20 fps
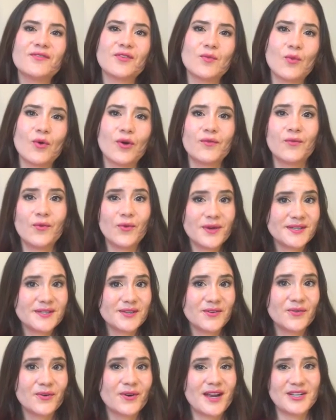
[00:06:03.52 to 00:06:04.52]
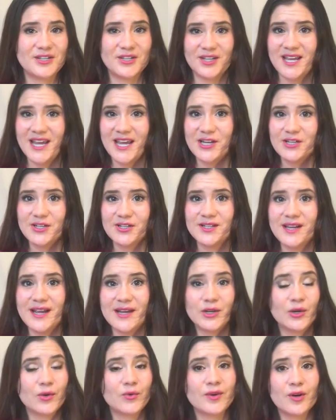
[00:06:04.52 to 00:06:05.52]
for more voiceover education
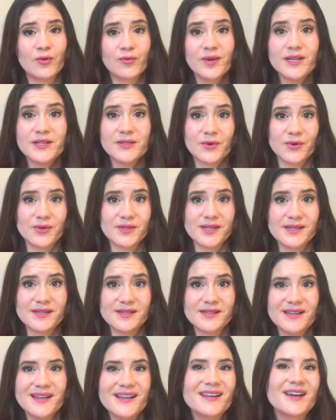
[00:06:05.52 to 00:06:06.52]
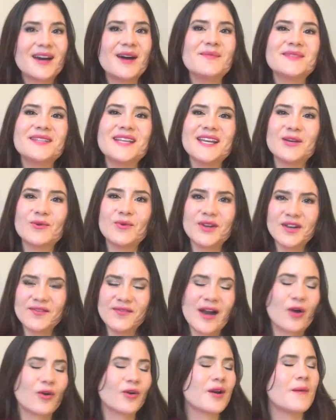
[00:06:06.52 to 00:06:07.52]
and career resources, come take one
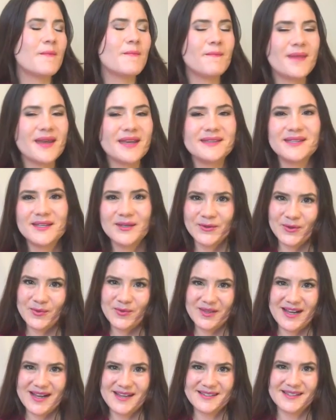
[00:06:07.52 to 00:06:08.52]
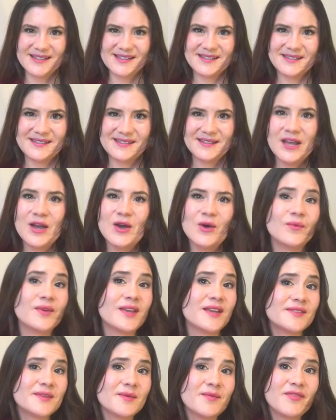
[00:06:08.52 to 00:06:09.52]
of our amazing group classes. We
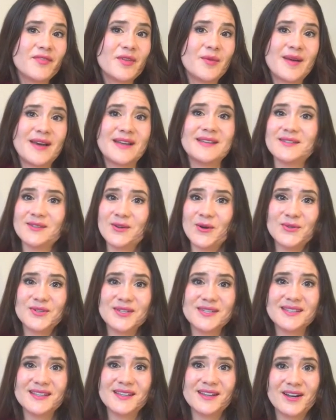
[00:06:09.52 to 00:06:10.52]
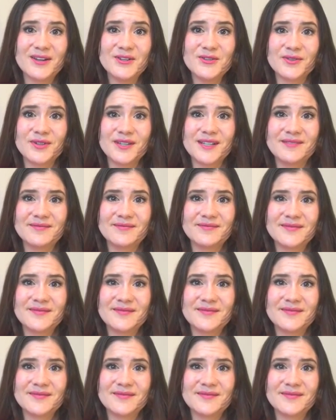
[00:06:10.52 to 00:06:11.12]
have some of the best coaches in the country.